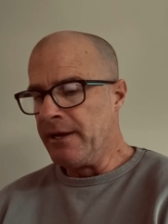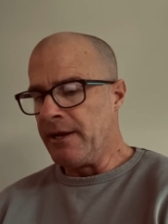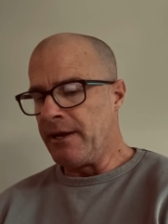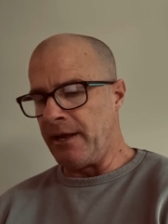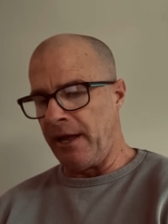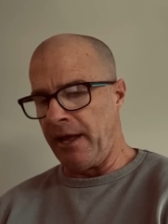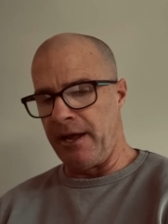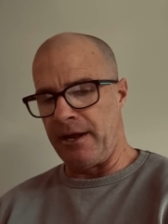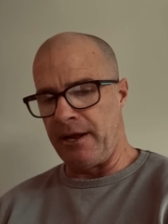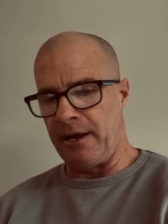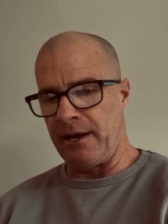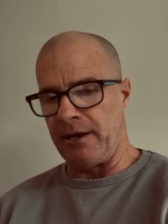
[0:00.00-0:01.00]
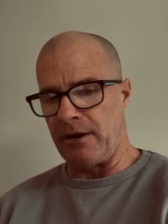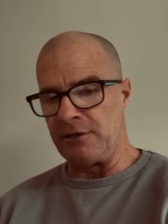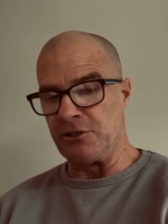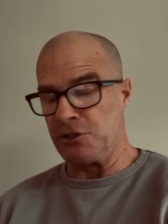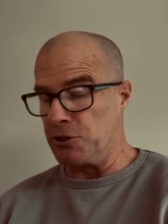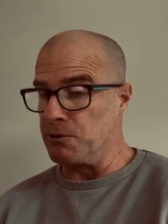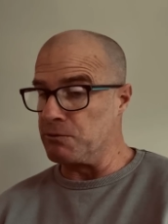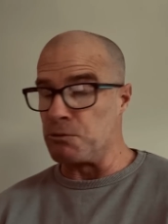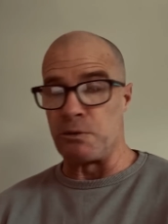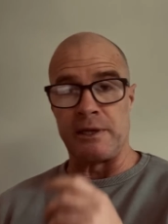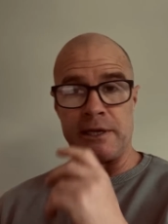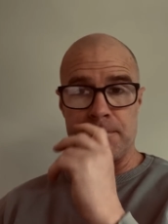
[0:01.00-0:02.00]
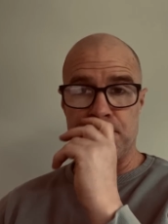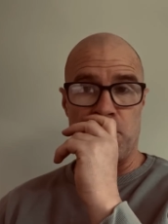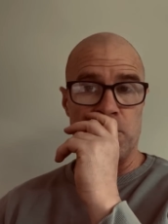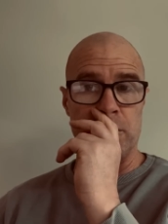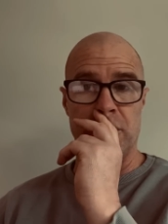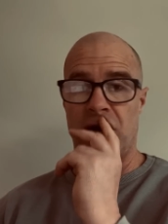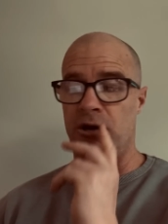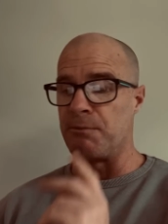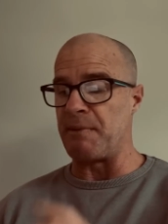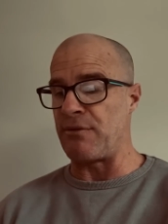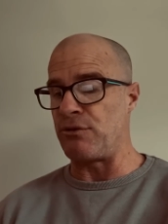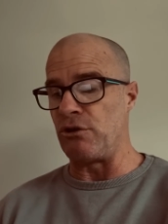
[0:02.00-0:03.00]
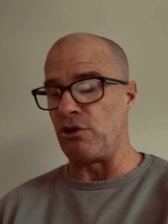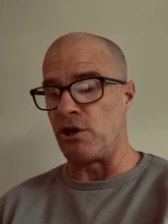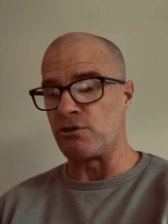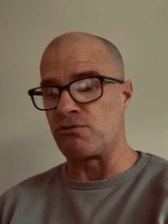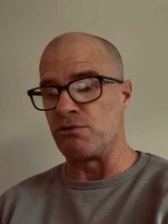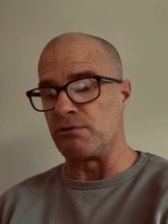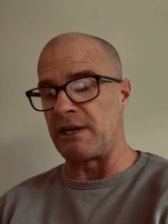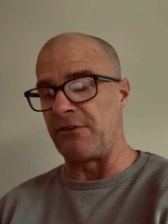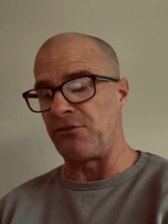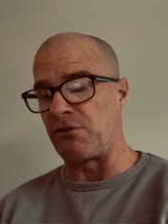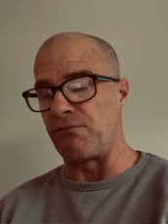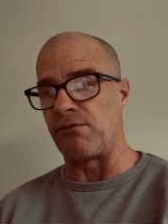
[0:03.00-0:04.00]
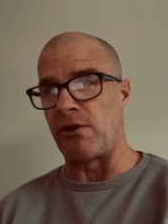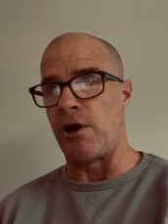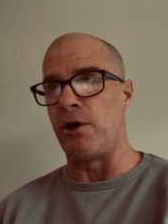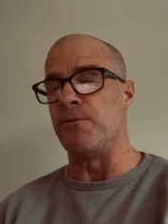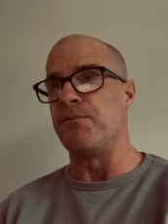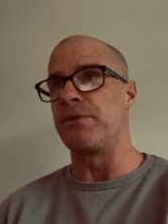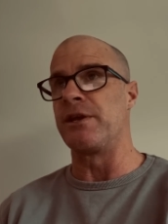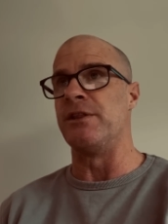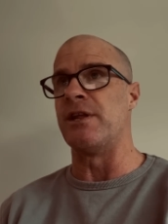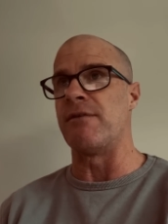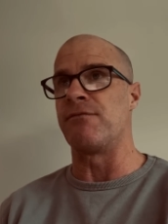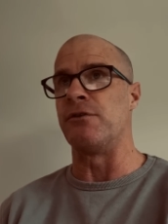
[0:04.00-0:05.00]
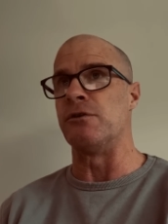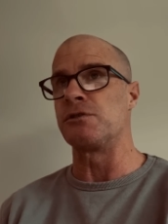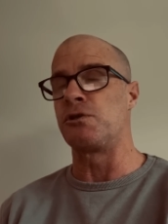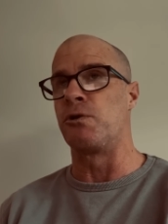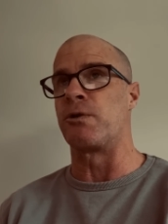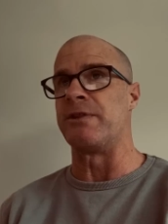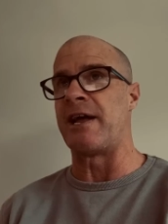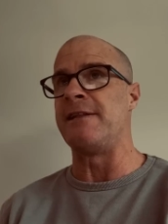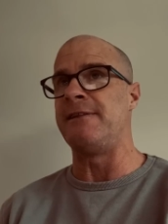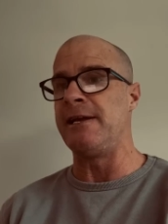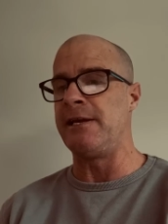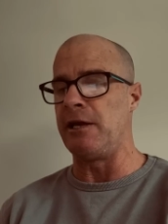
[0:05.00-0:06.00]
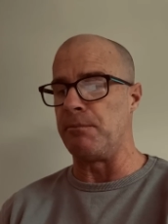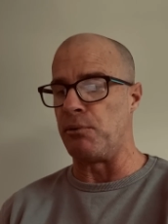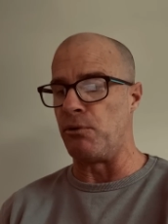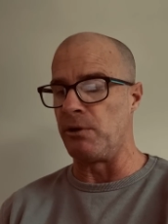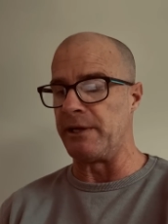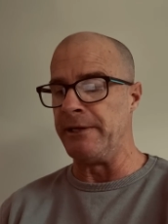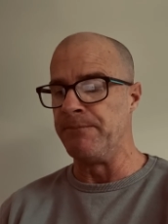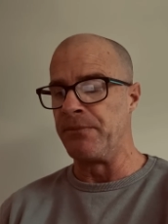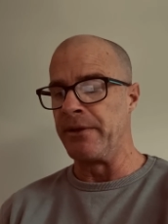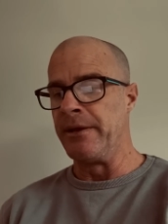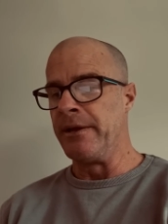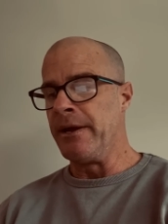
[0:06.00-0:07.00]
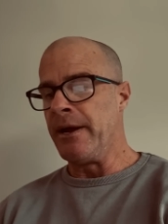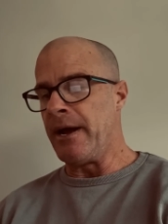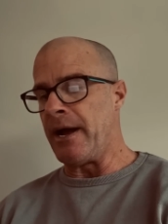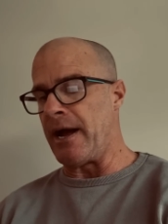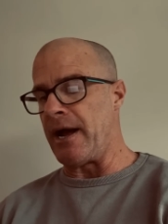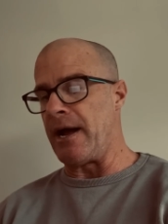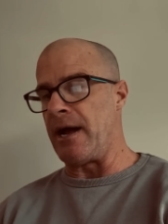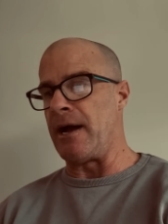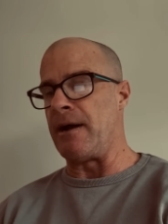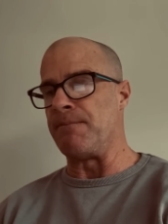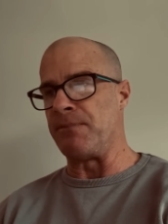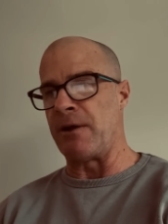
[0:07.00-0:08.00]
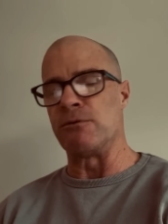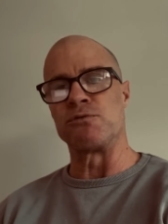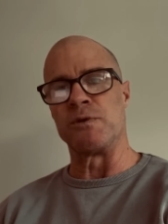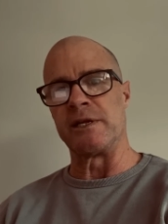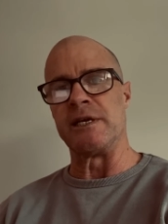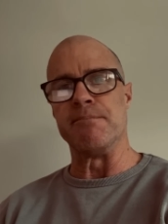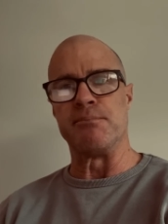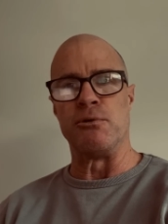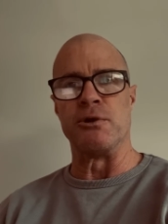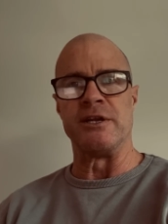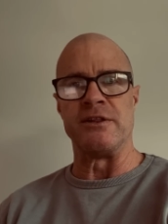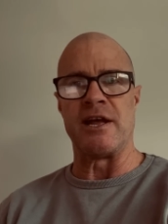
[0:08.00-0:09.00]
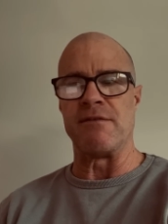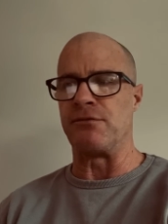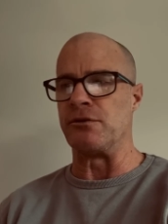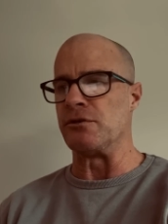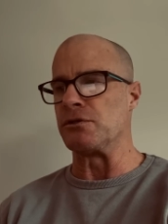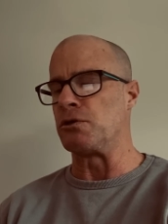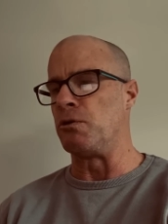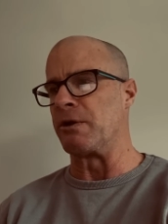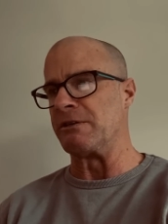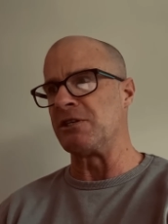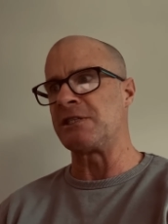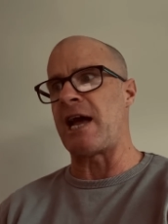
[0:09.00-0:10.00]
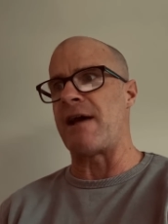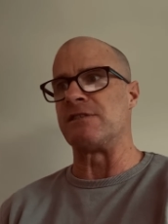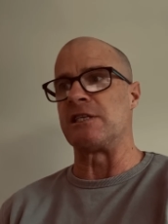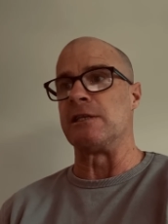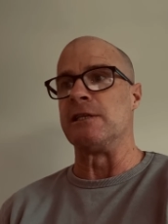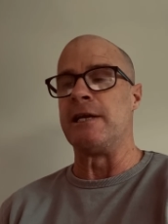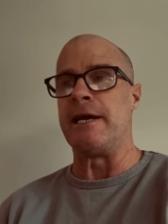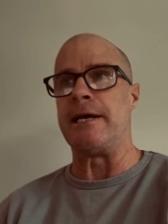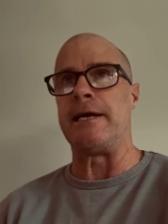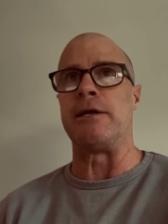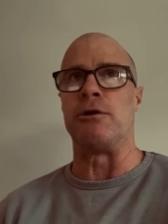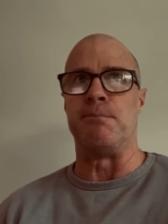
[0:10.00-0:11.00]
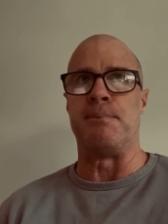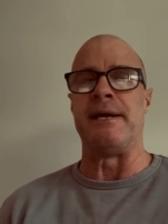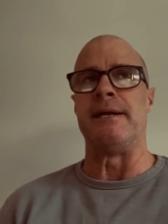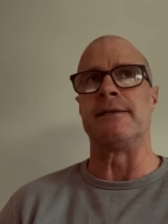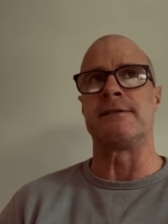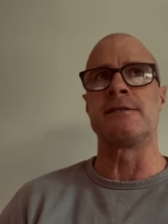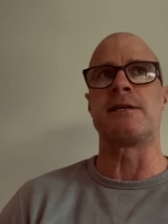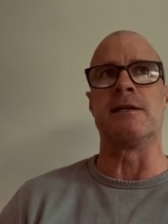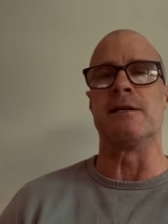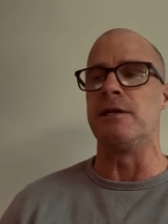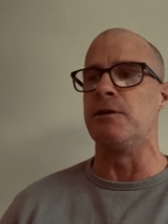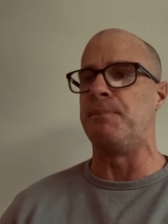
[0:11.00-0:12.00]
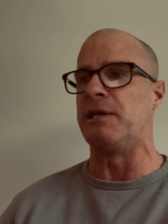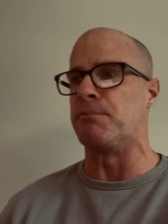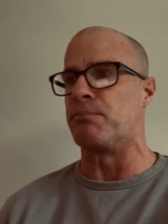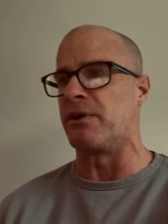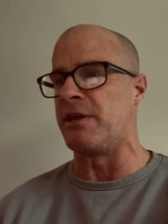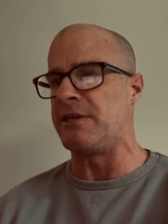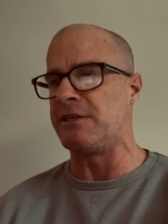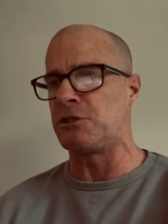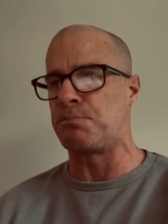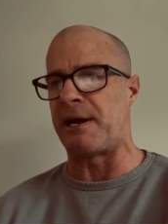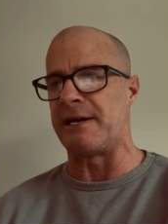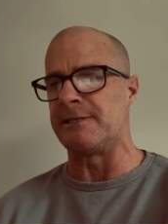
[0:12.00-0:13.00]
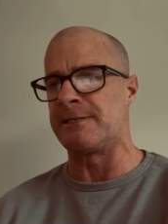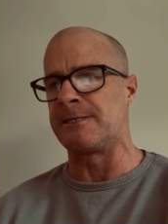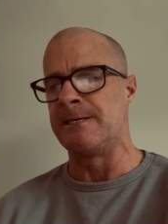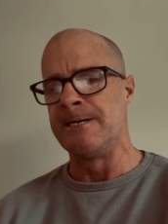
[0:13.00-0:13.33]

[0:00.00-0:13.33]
And I just thought it was a really important goal to Matthew Cottrell against the flow in that first quarter, and they did kick poorly. That was really important in that first quarter. It just gave us a little bit of breathing space.